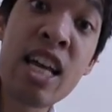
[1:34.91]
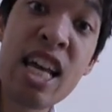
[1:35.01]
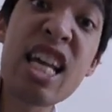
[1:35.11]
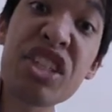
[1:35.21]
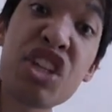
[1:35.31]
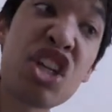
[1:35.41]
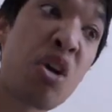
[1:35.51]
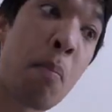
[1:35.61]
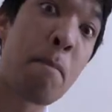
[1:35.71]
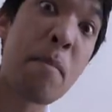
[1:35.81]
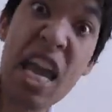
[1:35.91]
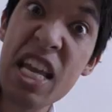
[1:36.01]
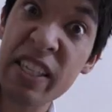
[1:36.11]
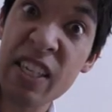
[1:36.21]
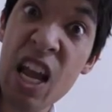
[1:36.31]
Isn't it
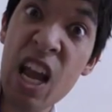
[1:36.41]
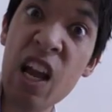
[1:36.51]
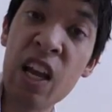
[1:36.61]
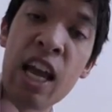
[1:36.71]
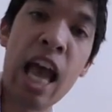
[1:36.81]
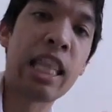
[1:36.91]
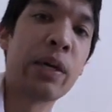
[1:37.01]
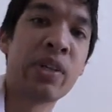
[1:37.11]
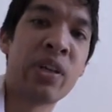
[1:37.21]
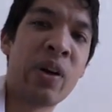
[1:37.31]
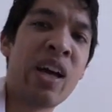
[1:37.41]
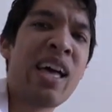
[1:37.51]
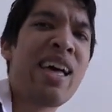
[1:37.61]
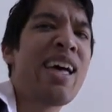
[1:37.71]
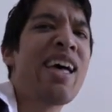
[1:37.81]
amazing?" And they would go,
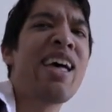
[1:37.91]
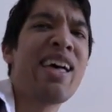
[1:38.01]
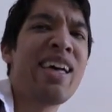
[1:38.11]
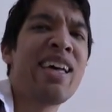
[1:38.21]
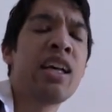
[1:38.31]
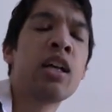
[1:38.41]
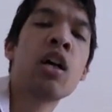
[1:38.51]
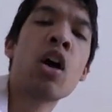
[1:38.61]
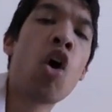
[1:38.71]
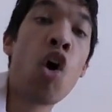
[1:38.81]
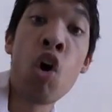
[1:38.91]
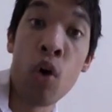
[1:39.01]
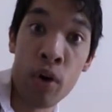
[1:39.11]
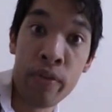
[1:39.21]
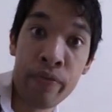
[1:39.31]

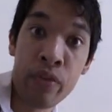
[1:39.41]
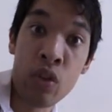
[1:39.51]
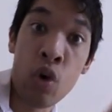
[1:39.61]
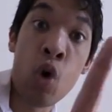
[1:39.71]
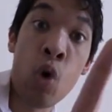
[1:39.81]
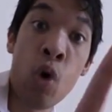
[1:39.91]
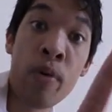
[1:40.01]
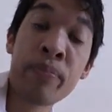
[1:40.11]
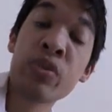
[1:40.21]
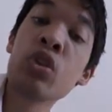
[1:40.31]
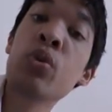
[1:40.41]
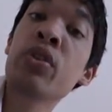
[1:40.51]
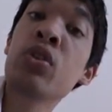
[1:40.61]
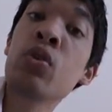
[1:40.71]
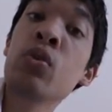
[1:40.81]
or you
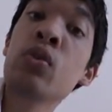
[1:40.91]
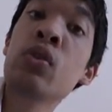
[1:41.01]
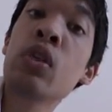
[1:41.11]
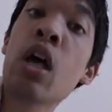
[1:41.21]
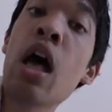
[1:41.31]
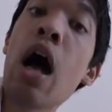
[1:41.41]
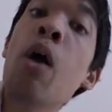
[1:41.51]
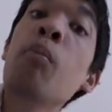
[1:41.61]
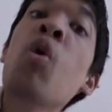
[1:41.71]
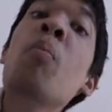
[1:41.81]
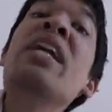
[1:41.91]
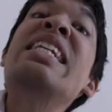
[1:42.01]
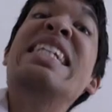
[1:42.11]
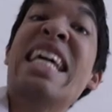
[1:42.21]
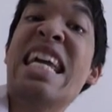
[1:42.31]
would use a more
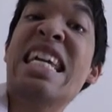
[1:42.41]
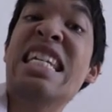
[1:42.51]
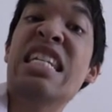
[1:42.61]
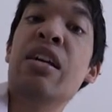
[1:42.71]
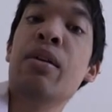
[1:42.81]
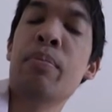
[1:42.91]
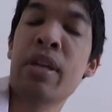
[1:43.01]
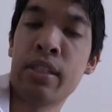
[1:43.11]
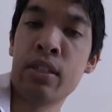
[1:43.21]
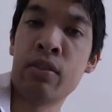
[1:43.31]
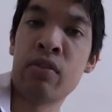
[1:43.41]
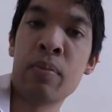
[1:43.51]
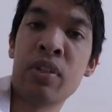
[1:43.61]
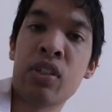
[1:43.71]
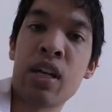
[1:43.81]
mundane method of
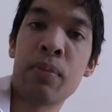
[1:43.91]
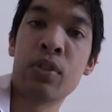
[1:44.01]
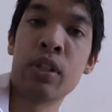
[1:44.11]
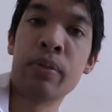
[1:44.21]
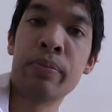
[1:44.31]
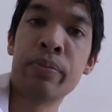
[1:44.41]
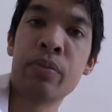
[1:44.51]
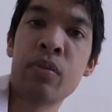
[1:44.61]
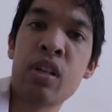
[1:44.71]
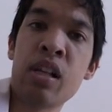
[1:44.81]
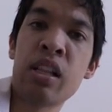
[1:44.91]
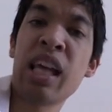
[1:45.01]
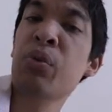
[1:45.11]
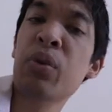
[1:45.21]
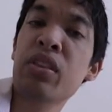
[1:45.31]
image capture,
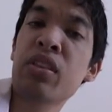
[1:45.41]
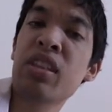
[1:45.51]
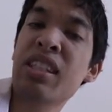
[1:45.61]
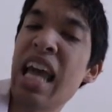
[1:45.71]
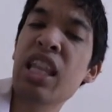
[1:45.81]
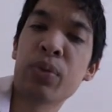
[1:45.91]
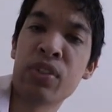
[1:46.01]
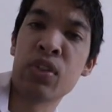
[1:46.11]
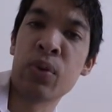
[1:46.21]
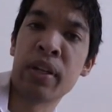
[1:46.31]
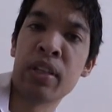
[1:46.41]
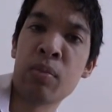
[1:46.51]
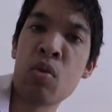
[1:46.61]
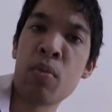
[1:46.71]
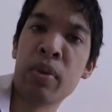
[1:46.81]
like what the tailor is doing at the
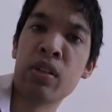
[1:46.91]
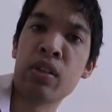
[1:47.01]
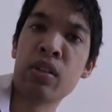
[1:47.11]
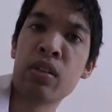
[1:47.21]
moment.